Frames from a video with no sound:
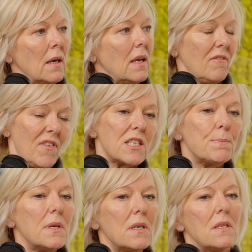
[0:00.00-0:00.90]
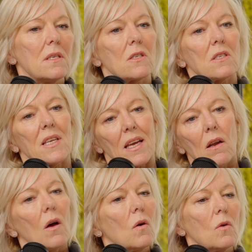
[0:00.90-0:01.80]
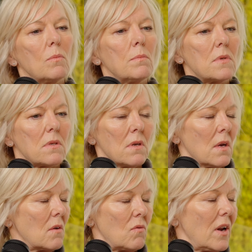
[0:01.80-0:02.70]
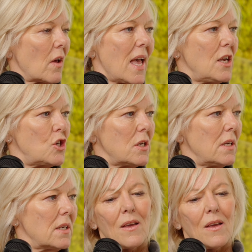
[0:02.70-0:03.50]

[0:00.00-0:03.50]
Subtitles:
investments, second homes, relocation.